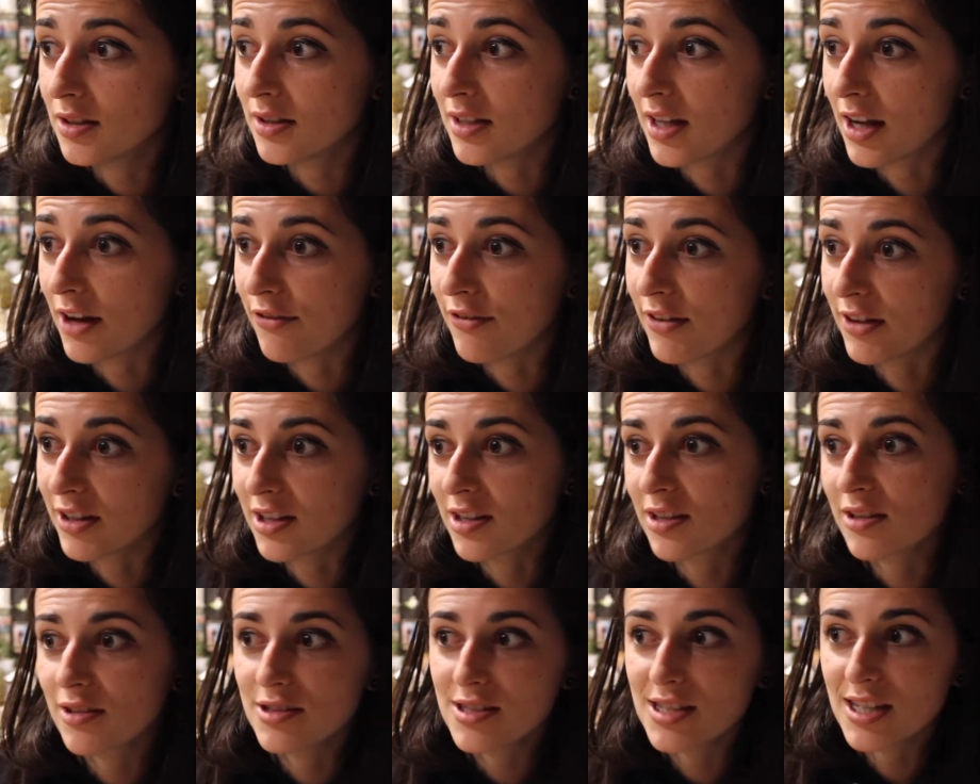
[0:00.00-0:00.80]
that I felt
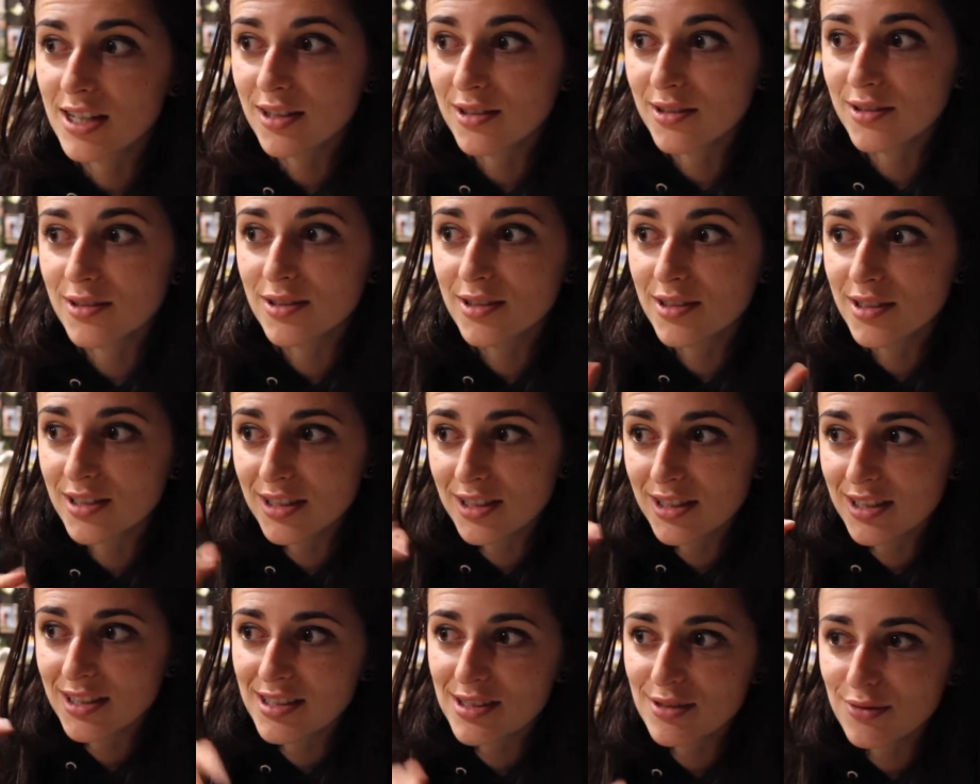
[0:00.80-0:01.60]
a little
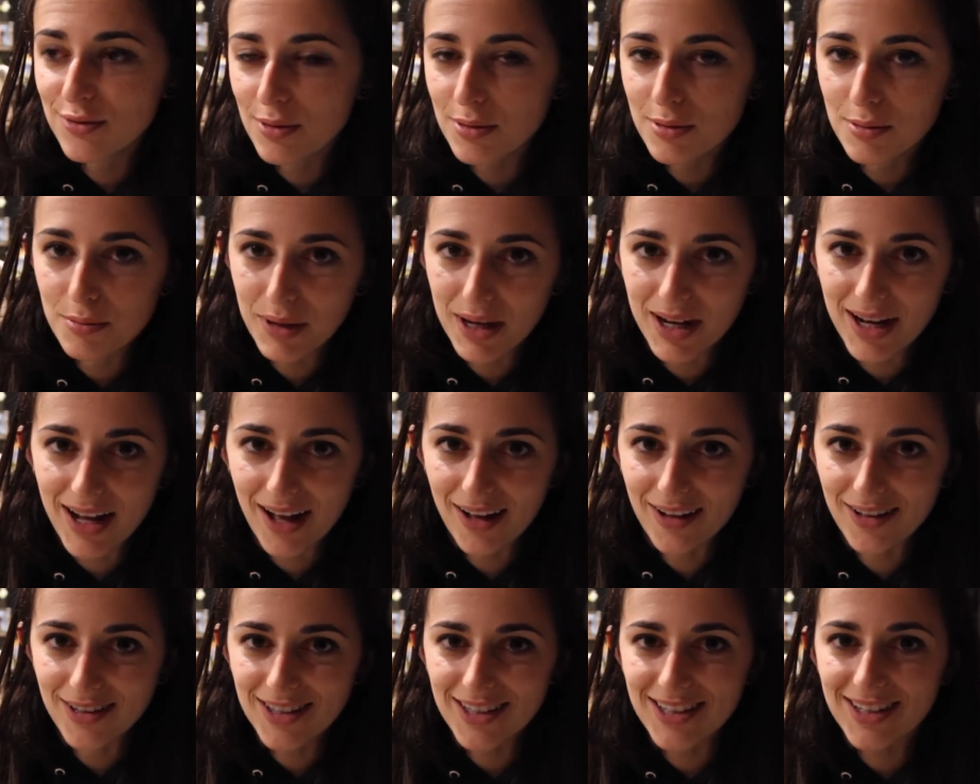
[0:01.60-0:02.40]
tingliness from the
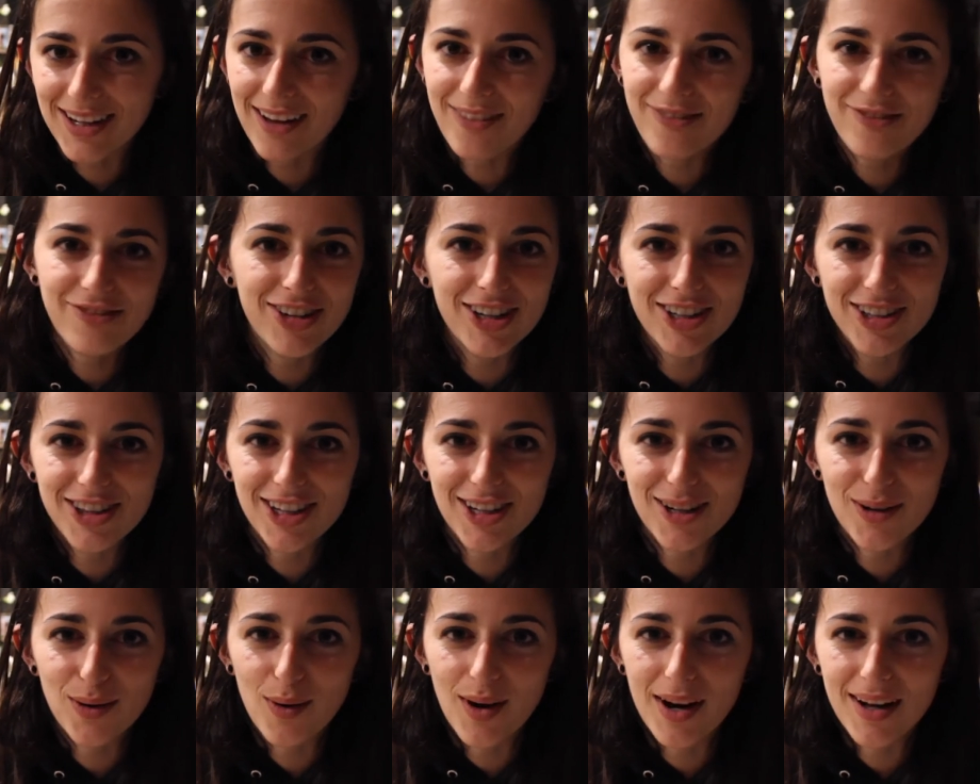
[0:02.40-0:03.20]
beta-alanine. I haven't felt
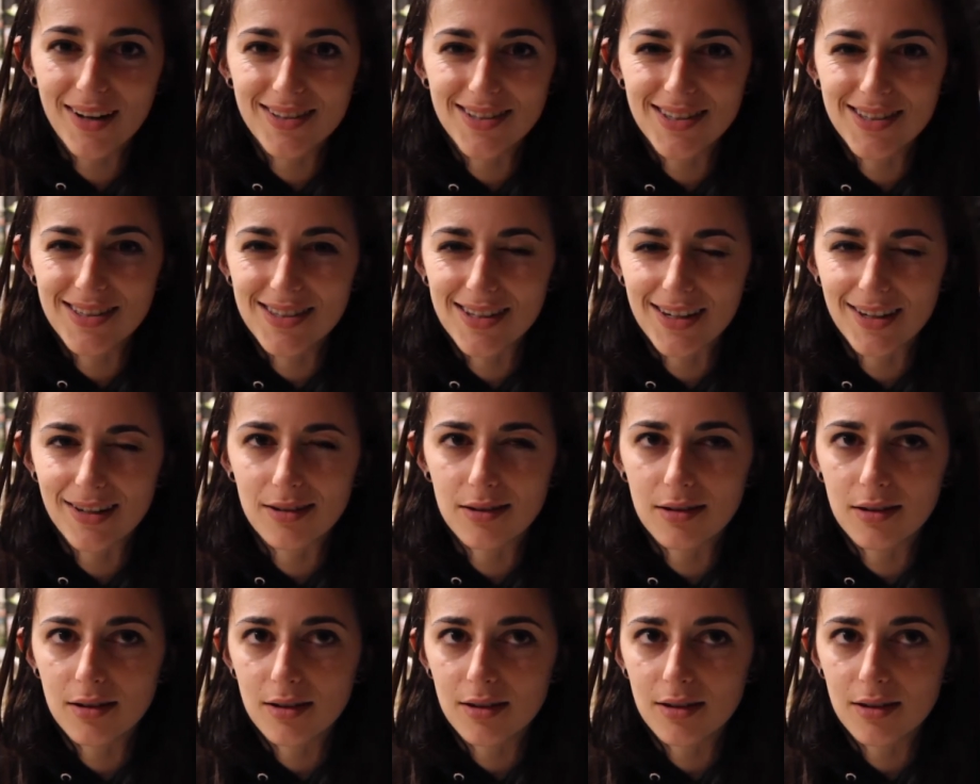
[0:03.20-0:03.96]
that in a while since like